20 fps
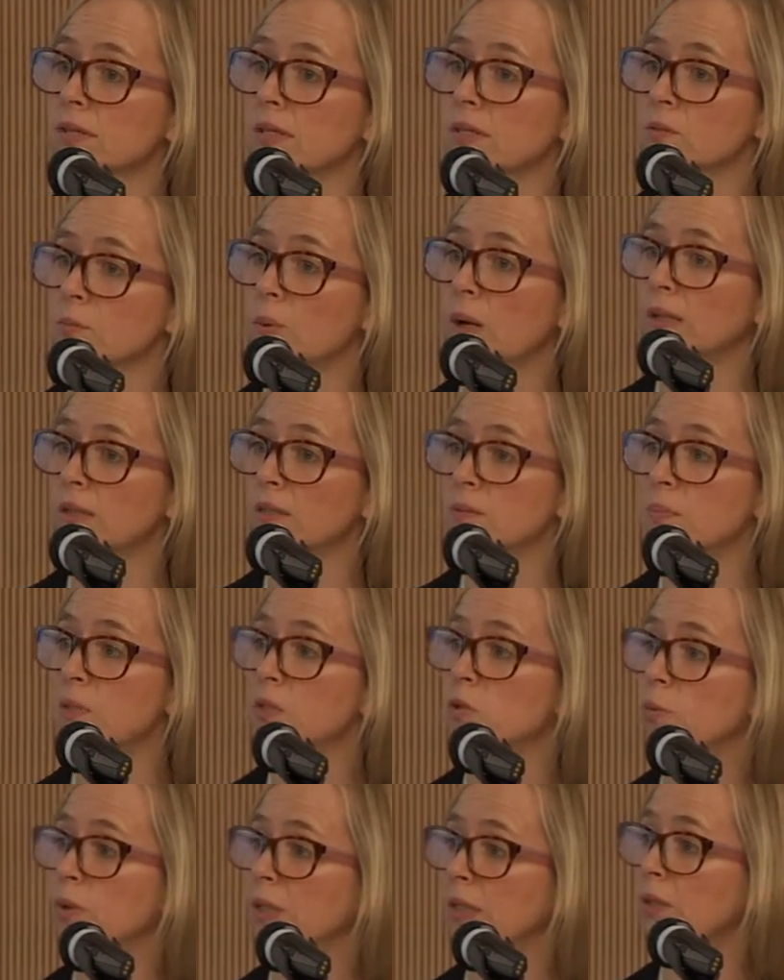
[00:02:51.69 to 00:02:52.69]
as well as
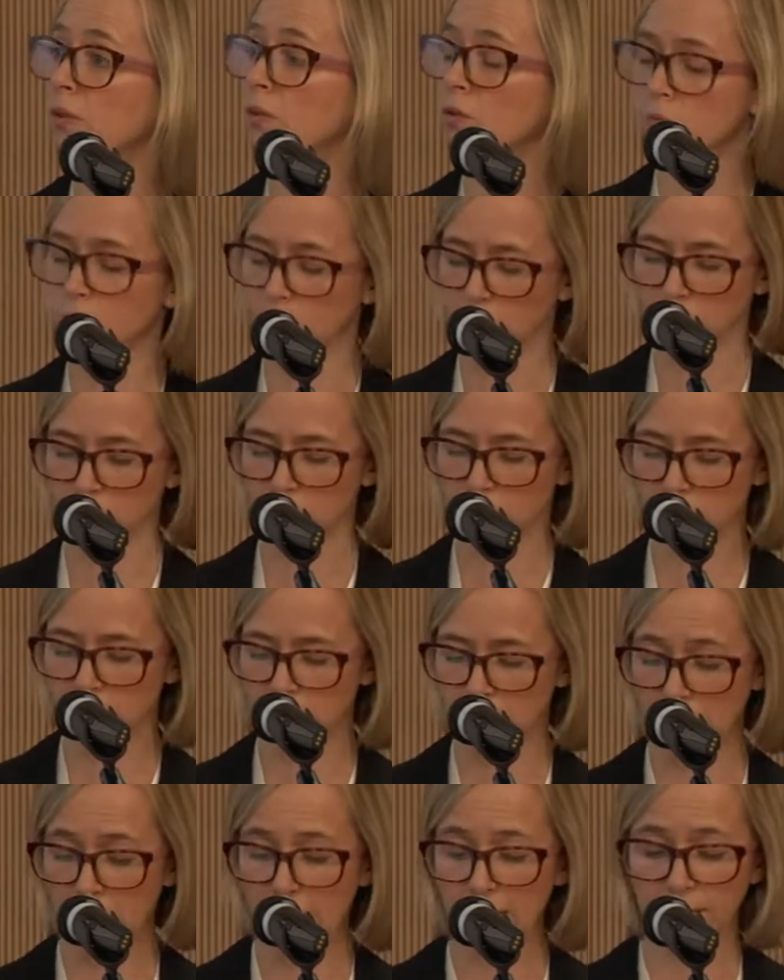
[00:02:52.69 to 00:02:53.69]
between human
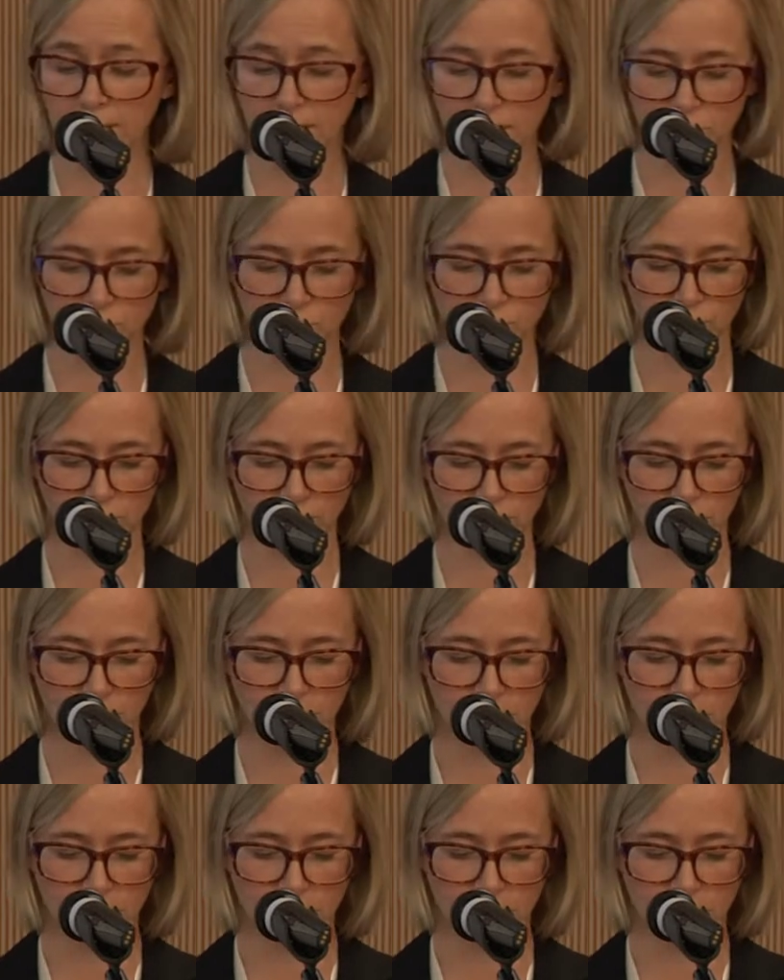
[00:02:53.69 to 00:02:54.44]
uses and nature.